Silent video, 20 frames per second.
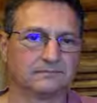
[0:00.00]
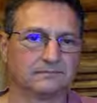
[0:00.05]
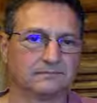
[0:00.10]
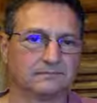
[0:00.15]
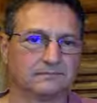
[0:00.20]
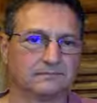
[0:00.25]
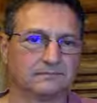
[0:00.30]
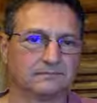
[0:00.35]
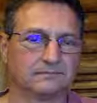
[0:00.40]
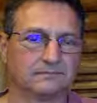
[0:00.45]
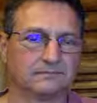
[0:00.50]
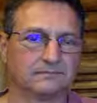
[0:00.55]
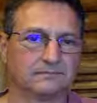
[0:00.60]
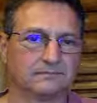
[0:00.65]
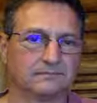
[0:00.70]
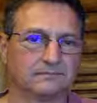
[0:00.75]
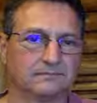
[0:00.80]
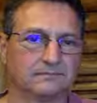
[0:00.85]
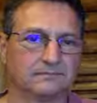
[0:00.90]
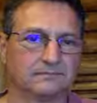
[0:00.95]

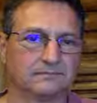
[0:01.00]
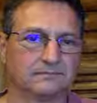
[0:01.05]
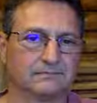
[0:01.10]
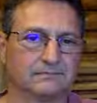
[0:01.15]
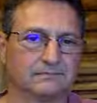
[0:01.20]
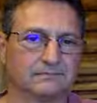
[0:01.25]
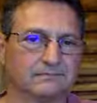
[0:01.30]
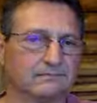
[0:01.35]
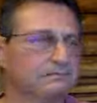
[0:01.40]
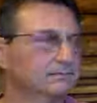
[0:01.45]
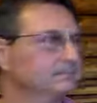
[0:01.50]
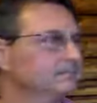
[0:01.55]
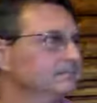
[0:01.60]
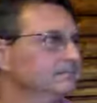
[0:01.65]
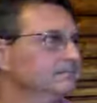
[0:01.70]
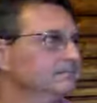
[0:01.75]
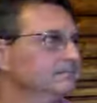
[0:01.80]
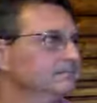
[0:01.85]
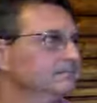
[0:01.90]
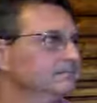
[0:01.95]

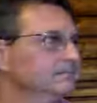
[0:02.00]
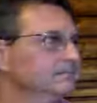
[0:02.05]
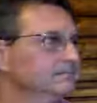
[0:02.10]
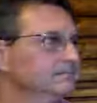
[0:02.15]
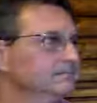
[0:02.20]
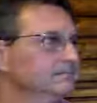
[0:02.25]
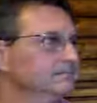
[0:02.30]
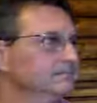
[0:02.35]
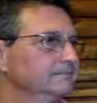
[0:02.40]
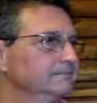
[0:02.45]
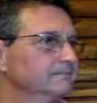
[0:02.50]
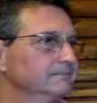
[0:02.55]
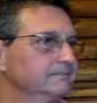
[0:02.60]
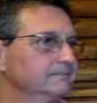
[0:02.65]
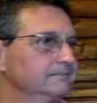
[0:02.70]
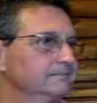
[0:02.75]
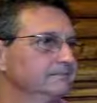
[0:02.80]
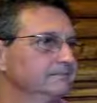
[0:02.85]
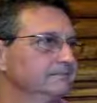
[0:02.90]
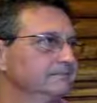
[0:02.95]

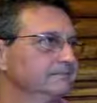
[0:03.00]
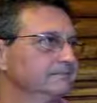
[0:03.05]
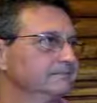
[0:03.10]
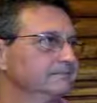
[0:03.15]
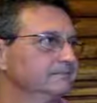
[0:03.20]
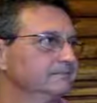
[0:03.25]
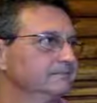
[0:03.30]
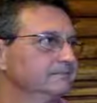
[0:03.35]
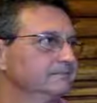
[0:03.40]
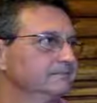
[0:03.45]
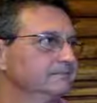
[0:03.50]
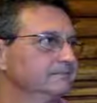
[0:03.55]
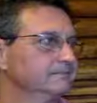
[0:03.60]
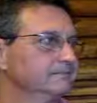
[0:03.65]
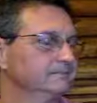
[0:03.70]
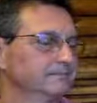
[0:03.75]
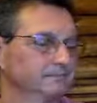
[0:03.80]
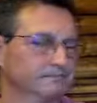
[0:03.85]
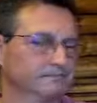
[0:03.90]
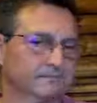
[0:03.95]

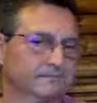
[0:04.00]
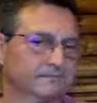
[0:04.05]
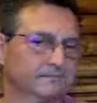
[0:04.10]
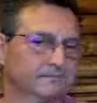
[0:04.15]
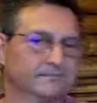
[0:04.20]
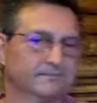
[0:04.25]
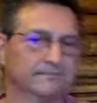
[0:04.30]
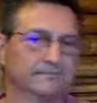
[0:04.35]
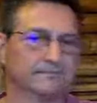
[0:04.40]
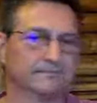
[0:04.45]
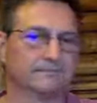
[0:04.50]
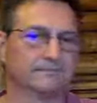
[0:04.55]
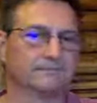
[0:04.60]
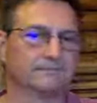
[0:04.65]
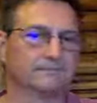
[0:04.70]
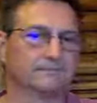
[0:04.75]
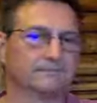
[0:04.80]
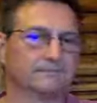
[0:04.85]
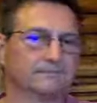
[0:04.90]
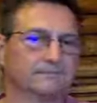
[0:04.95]

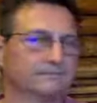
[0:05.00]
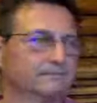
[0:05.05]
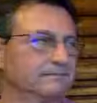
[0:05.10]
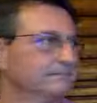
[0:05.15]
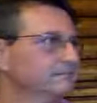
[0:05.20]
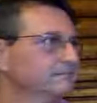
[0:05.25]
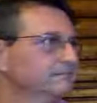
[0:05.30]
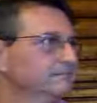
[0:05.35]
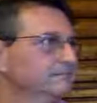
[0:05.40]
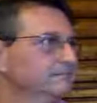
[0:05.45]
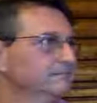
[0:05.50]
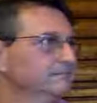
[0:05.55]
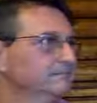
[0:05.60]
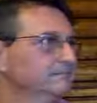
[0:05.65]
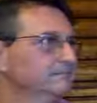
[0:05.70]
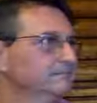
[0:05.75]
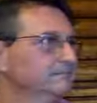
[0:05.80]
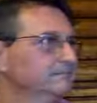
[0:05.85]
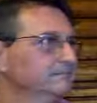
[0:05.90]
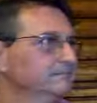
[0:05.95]

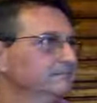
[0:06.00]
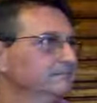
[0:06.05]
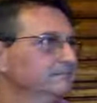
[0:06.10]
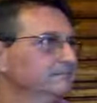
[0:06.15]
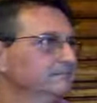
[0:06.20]
[no speech]